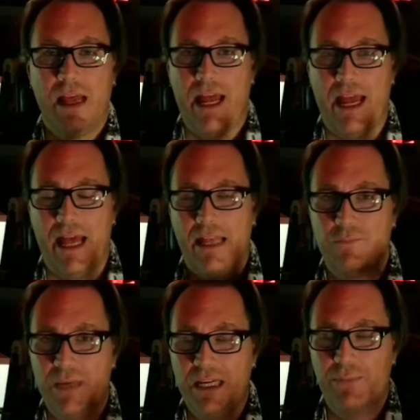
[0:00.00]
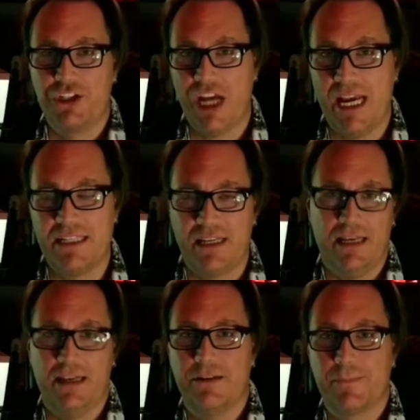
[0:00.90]
and people chasing
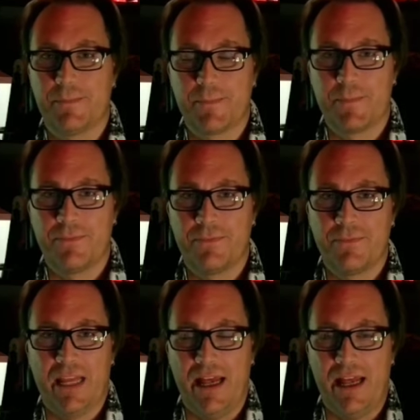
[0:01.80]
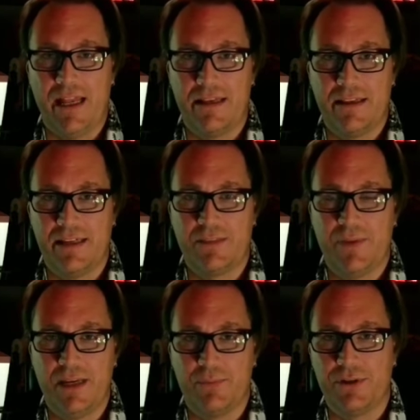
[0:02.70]
it. And these
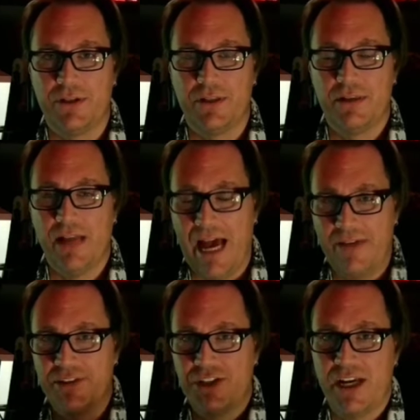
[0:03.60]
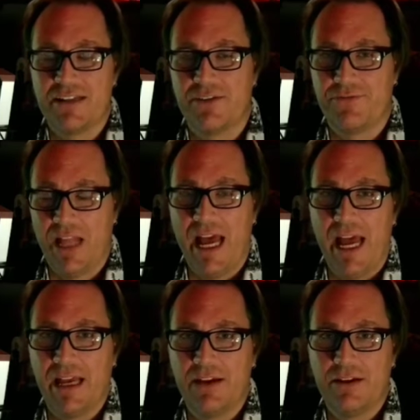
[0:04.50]
people have to chase the
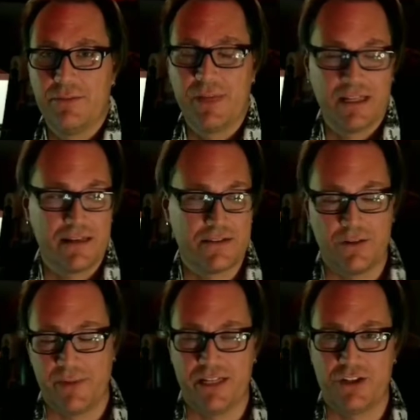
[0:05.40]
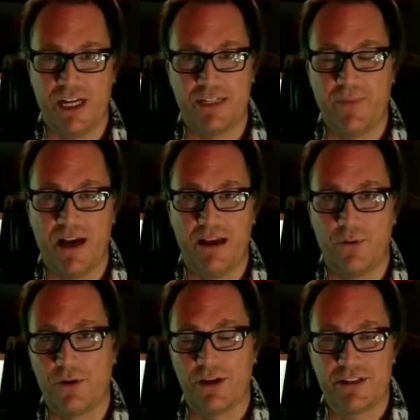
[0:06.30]
flag because they're being chased by
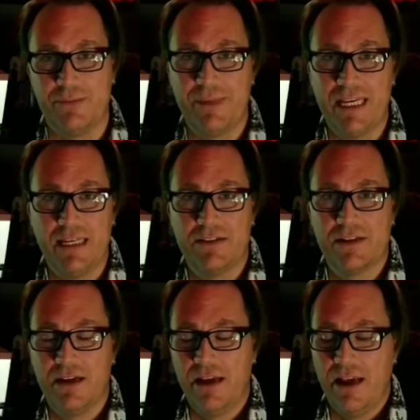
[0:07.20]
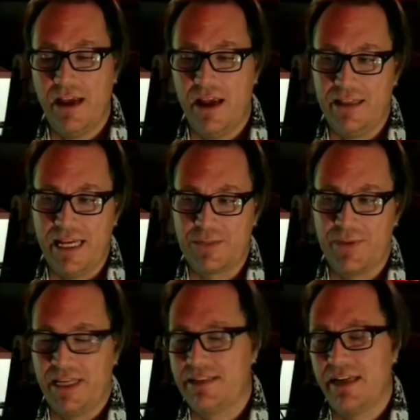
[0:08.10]
hornets and bees. And that's what
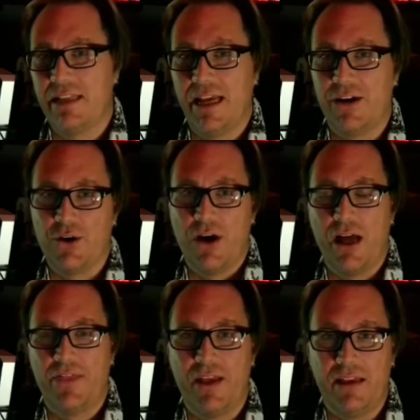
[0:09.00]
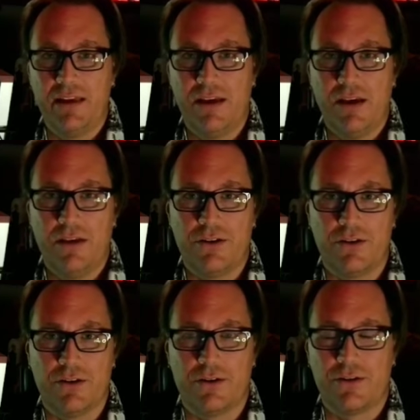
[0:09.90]
they said later on, that
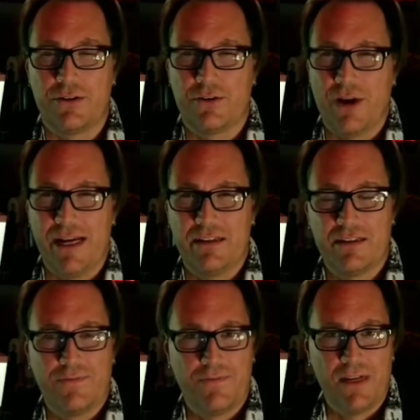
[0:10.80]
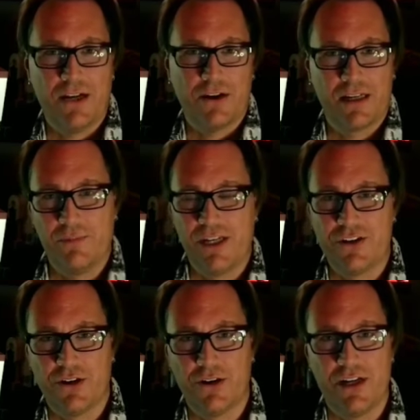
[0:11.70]
your greatest fear can be
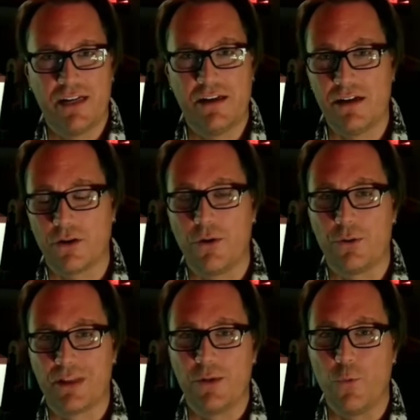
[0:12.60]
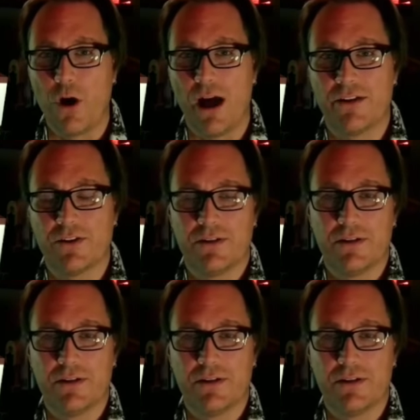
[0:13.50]
turned into your only want.